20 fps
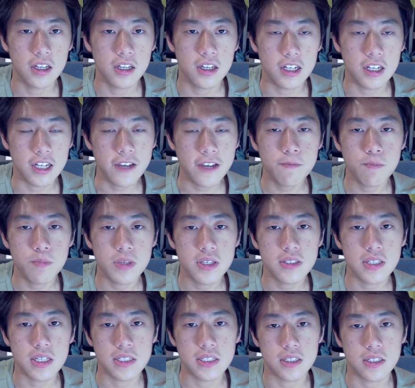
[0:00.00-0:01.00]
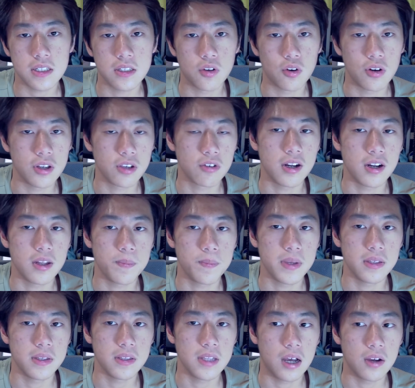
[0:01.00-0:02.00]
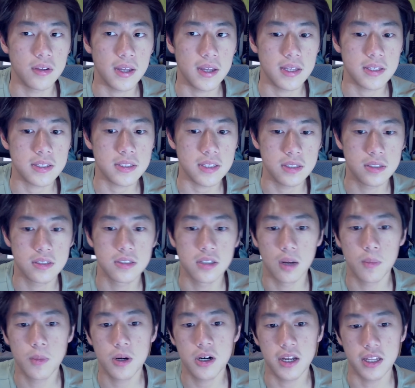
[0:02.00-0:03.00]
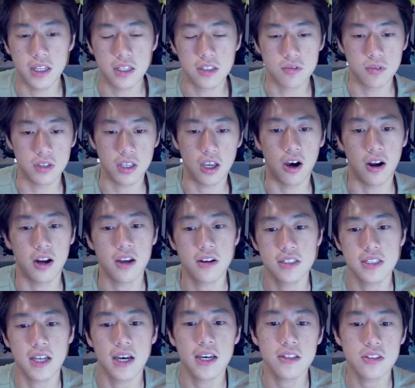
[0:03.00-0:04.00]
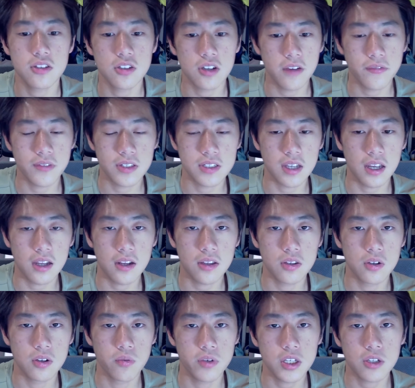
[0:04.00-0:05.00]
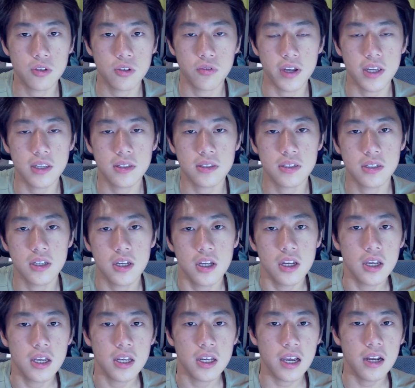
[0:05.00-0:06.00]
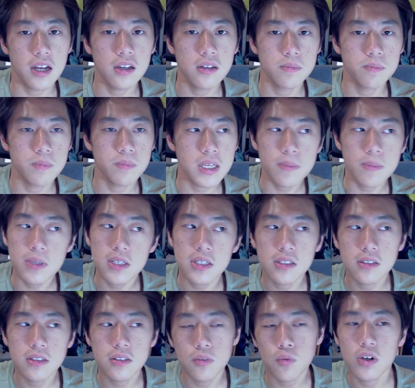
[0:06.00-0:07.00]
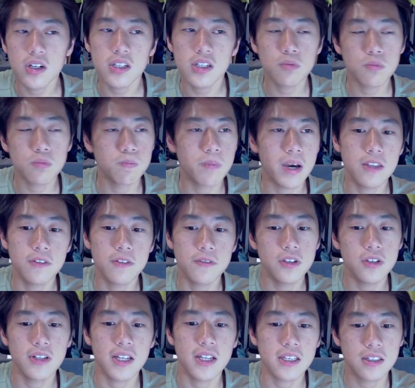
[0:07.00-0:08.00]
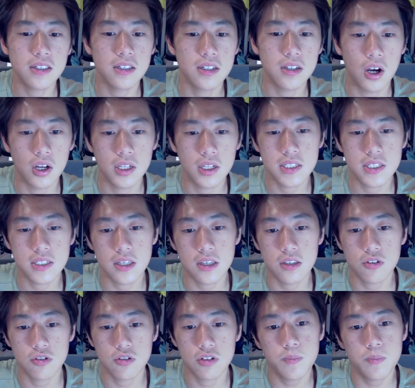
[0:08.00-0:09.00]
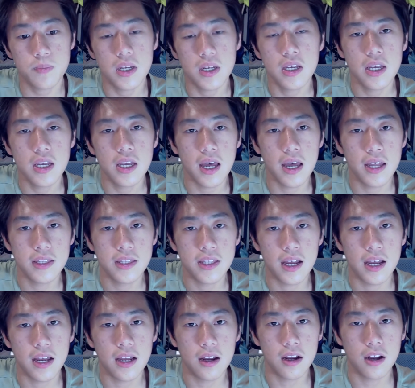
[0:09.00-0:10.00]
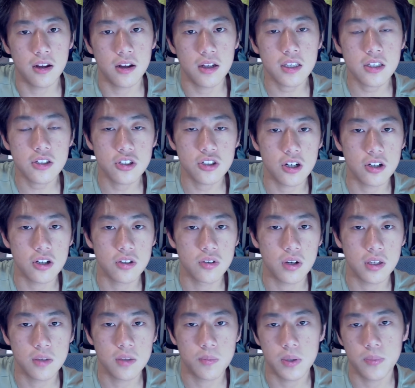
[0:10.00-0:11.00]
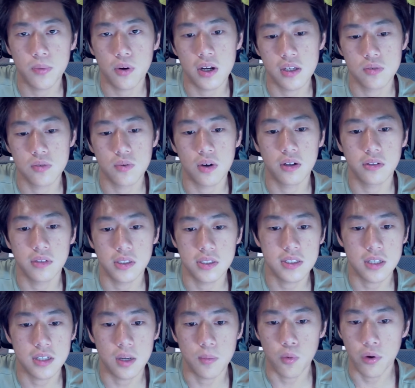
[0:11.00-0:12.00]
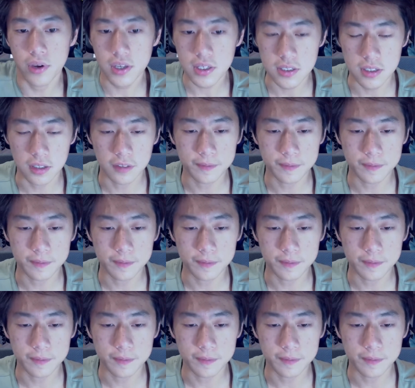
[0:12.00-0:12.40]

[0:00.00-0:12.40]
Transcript: I'm missing ski touring quite a bit now that it's in summer and it's really hot outside. So I've decided to recreate kind of maybe what it might feel like on a skiing trip, and that I can share it to other people as well in some ways.